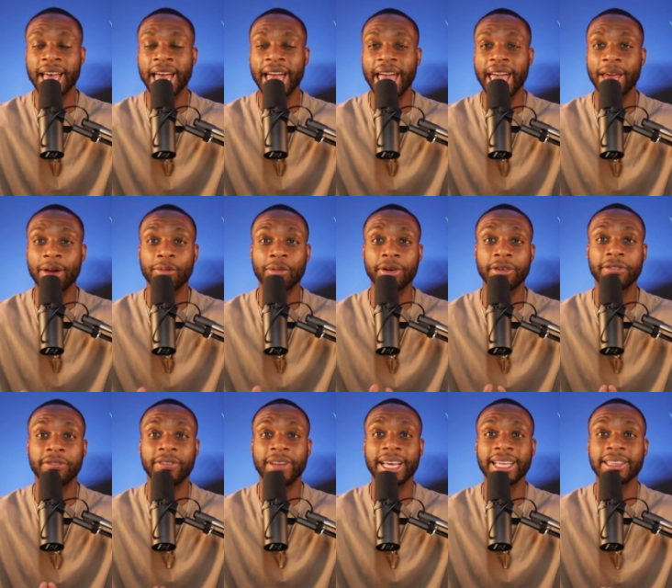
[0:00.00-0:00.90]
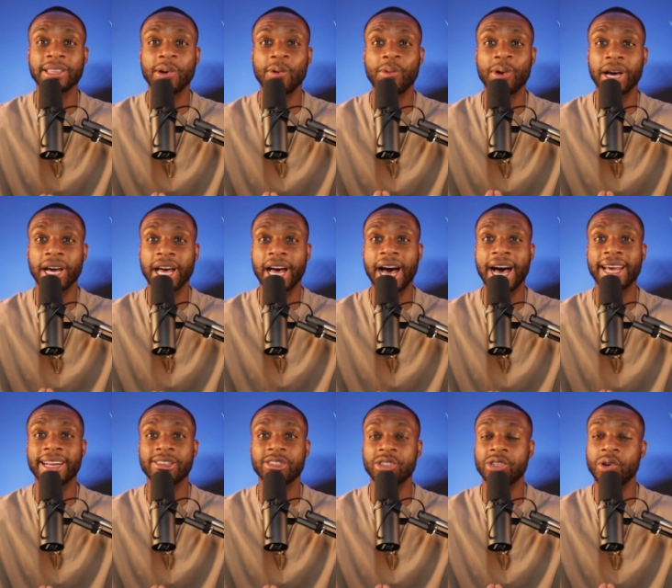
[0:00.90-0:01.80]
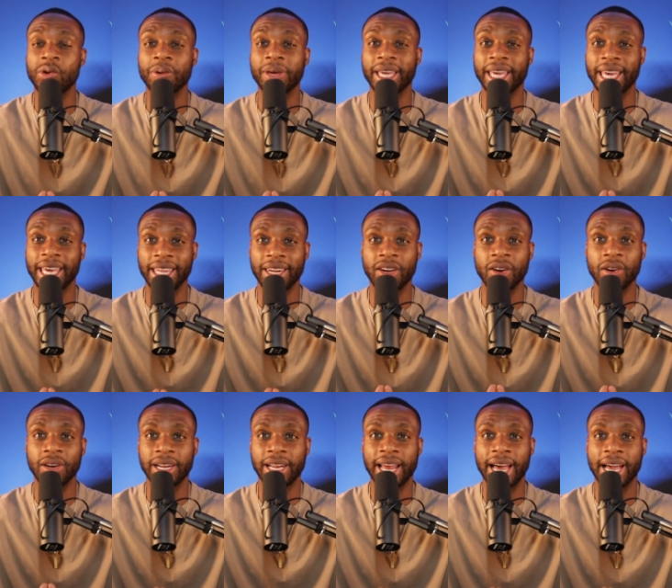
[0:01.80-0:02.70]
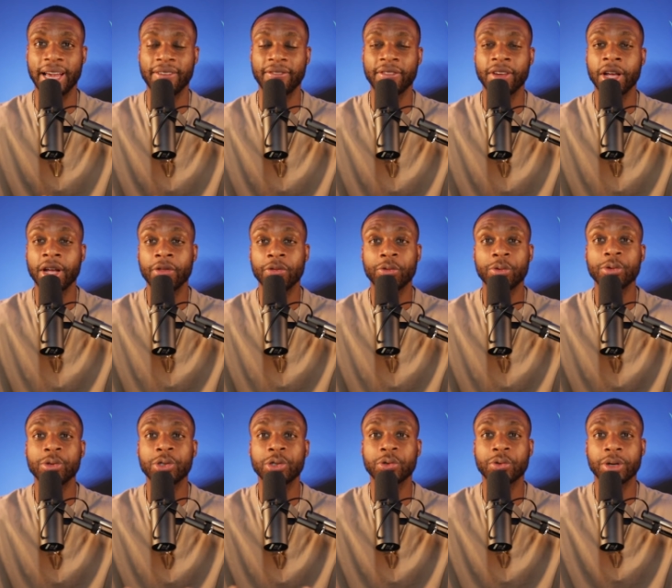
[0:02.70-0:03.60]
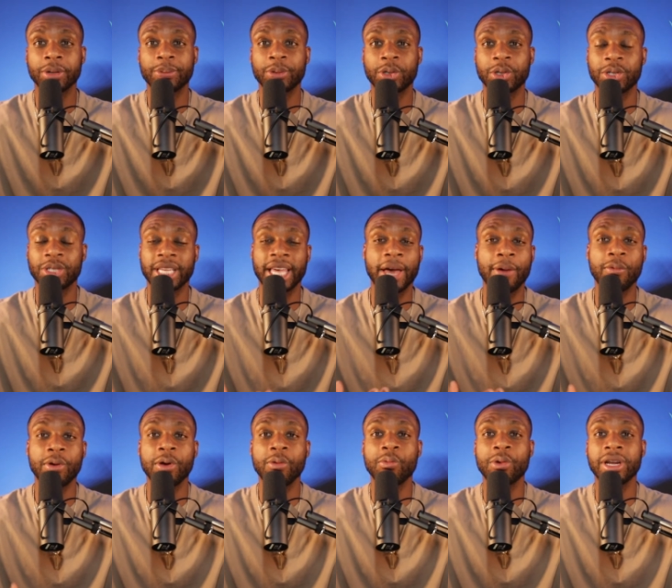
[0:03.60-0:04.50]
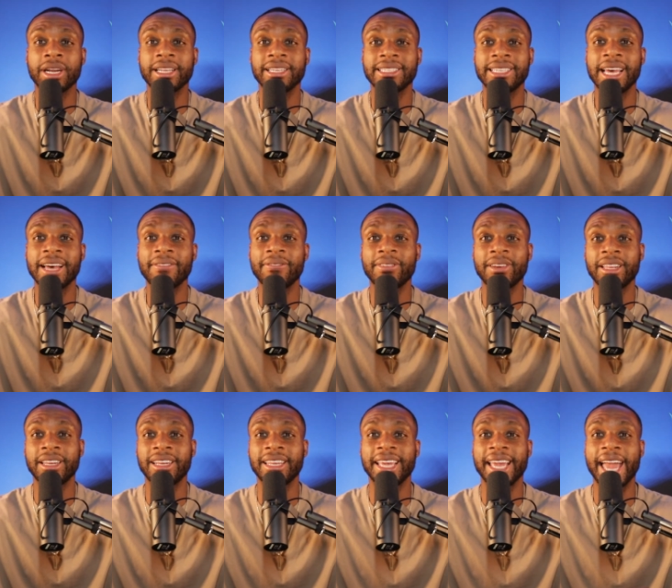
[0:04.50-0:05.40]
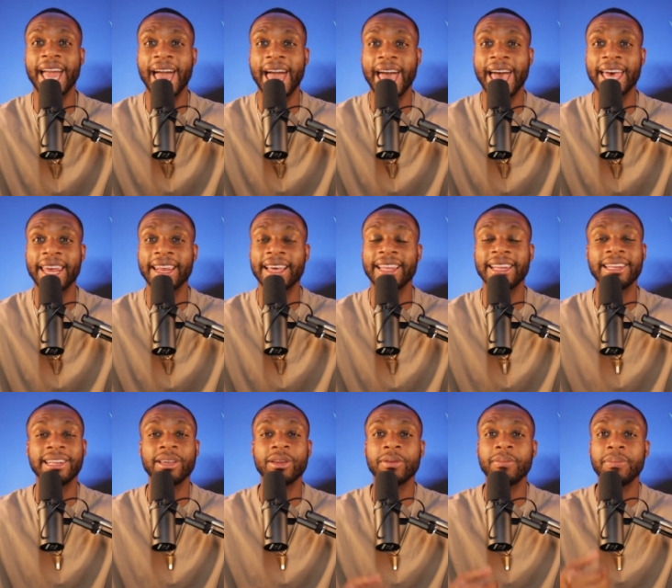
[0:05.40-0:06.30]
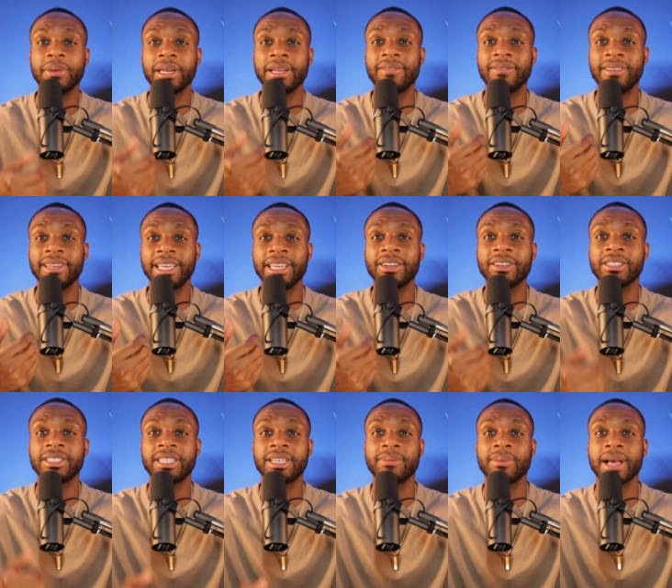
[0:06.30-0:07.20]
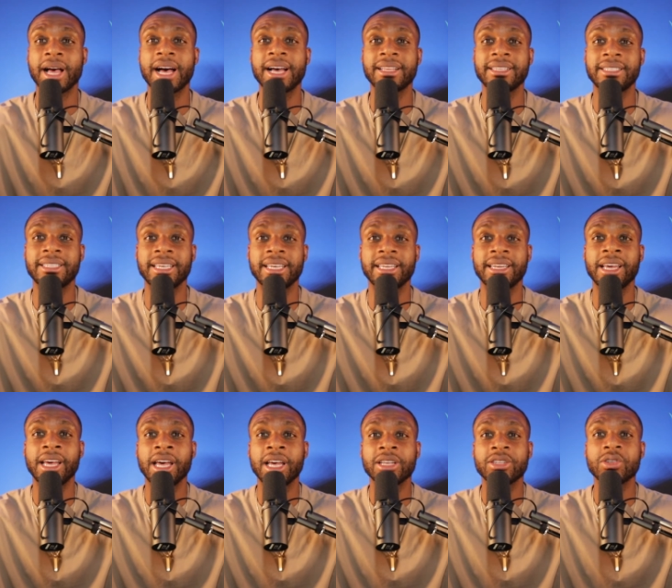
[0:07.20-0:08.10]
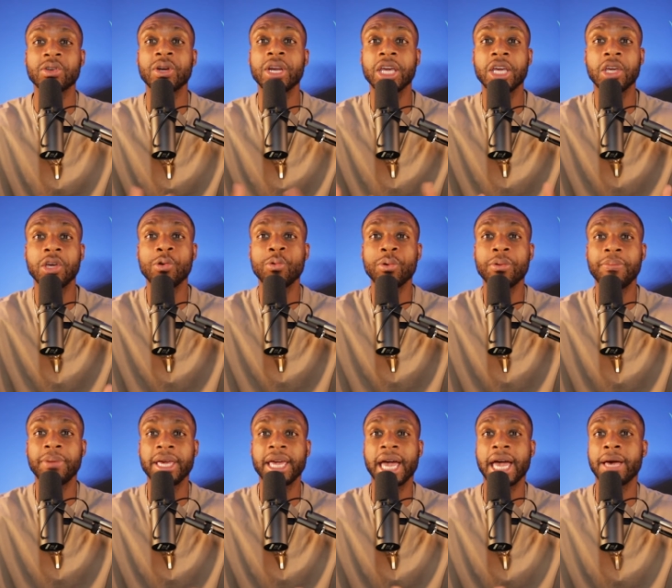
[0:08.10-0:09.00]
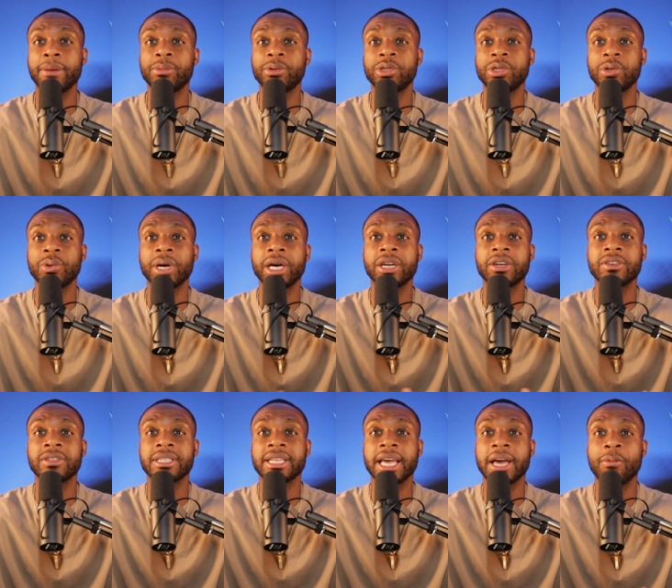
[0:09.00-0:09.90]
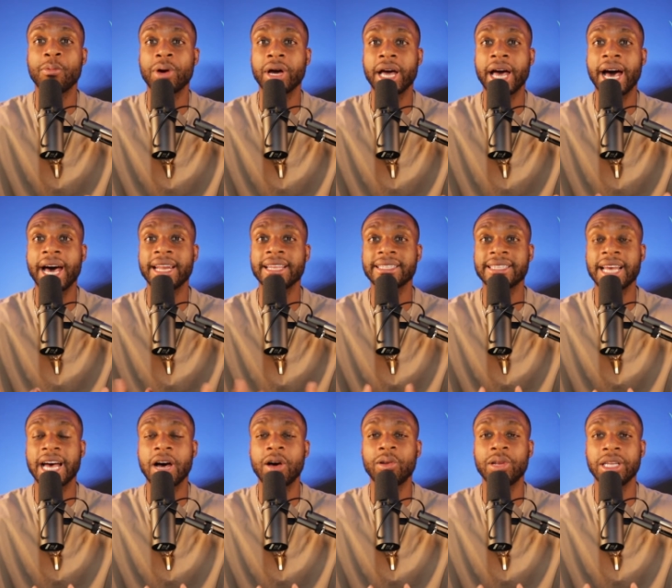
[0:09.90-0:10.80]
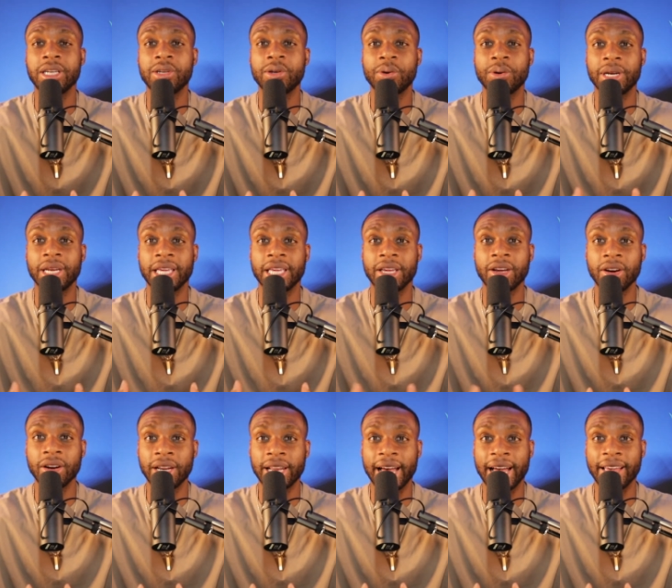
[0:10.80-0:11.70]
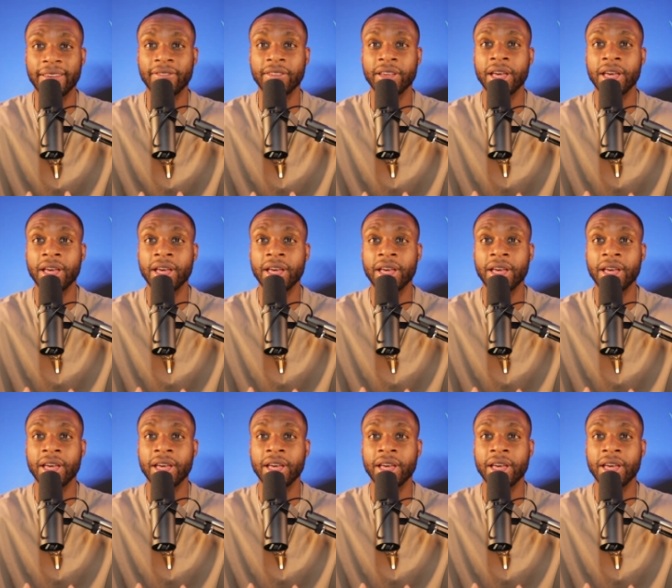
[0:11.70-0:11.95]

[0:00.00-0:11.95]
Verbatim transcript: and reflect on what God is doing in your life through scriptures. And we want to definitely add a little bit of leadership content so that you will be able to understand what God is not only doing in your life life,